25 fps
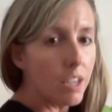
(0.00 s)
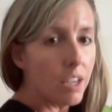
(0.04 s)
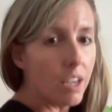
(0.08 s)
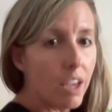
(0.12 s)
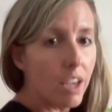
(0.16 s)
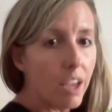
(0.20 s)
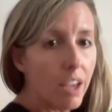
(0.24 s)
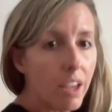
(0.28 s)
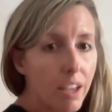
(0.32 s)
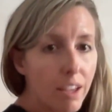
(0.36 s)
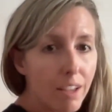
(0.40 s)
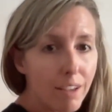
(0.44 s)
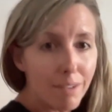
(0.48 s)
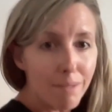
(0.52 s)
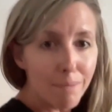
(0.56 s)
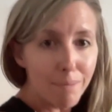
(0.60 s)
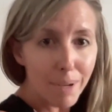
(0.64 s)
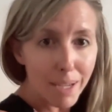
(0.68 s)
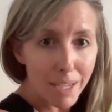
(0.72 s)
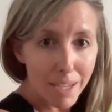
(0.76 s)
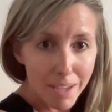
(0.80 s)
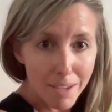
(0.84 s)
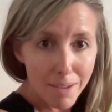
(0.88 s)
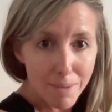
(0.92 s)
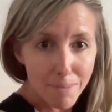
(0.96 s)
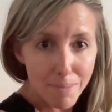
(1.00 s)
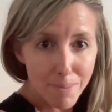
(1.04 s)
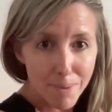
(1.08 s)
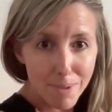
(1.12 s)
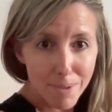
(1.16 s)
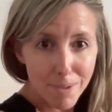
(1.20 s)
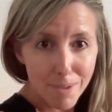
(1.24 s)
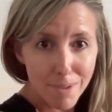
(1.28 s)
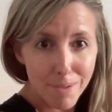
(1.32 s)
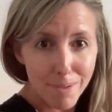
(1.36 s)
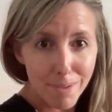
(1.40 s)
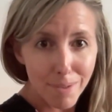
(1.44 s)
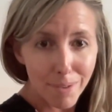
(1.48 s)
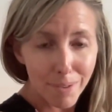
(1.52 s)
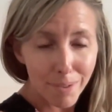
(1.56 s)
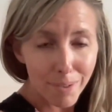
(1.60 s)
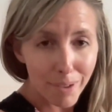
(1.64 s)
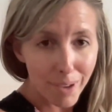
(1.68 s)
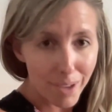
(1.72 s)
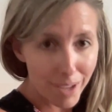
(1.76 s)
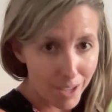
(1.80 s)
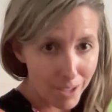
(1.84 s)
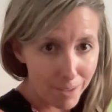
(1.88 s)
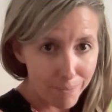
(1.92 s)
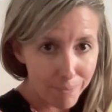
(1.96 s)
and my hips,
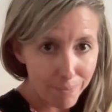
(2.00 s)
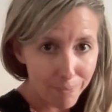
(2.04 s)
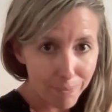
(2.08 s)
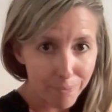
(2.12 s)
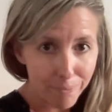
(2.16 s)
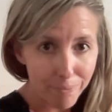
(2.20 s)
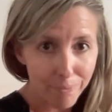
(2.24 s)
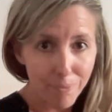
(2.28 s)
okay?